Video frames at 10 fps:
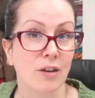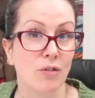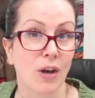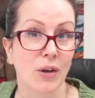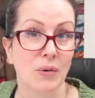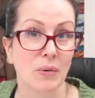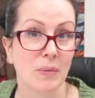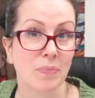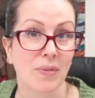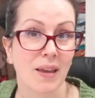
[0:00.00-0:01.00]
you know
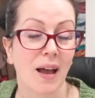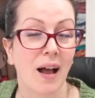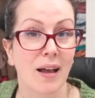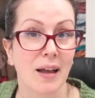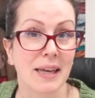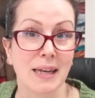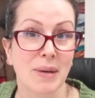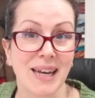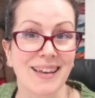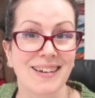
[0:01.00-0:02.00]
in a
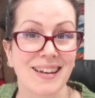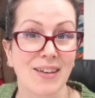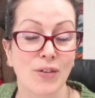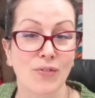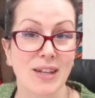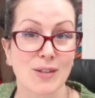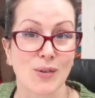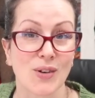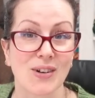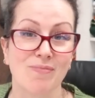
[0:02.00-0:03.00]
minute if it fits or
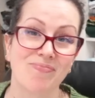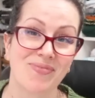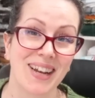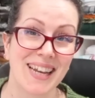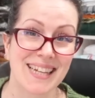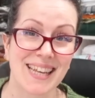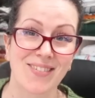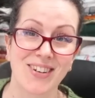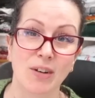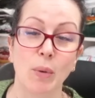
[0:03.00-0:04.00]
not. Let's have
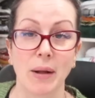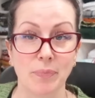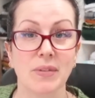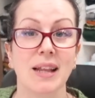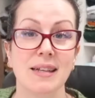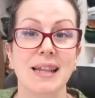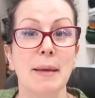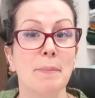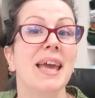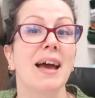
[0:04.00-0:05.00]
a look. Well, let
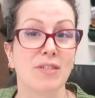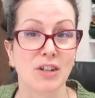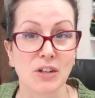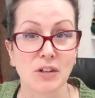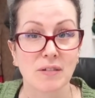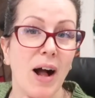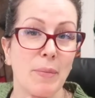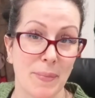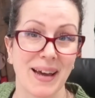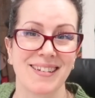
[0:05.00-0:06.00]
me have a look. I'll
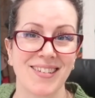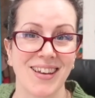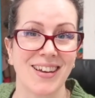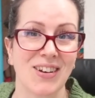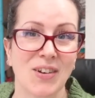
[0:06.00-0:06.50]
be back in a second.